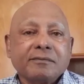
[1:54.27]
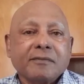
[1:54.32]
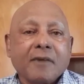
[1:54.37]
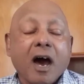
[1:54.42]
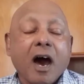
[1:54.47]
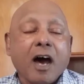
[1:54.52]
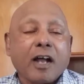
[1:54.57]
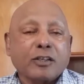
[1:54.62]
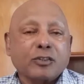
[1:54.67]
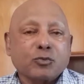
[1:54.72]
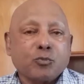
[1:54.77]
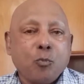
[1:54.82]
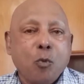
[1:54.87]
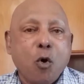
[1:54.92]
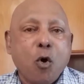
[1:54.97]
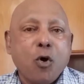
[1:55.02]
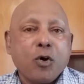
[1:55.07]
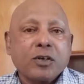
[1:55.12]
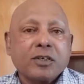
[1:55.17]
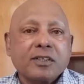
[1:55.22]
or
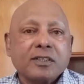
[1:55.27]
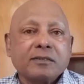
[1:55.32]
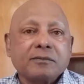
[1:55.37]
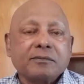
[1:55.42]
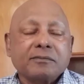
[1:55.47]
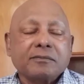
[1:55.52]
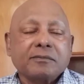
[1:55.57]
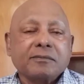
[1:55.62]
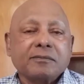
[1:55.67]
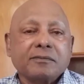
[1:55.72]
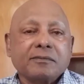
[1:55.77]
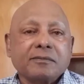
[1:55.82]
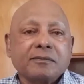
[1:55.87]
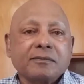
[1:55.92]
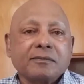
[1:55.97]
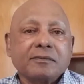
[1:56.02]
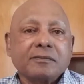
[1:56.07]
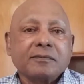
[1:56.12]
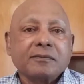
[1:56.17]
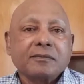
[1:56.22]
smoked
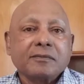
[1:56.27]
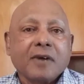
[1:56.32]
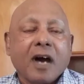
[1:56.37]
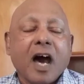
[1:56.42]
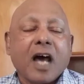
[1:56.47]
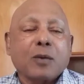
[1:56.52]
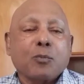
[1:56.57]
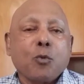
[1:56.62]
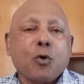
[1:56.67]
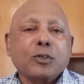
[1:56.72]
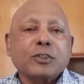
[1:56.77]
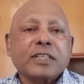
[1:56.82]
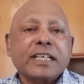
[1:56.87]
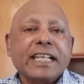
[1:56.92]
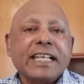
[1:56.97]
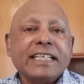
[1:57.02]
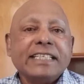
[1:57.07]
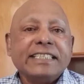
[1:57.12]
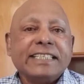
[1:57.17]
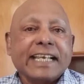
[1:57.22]
or
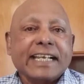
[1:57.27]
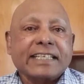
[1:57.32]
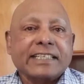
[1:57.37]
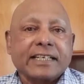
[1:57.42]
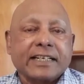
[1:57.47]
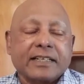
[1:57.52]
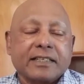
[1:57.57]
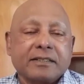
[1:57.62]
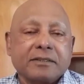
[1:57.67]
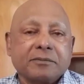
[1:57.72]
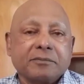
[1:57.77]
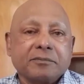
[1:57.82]
mostly injected.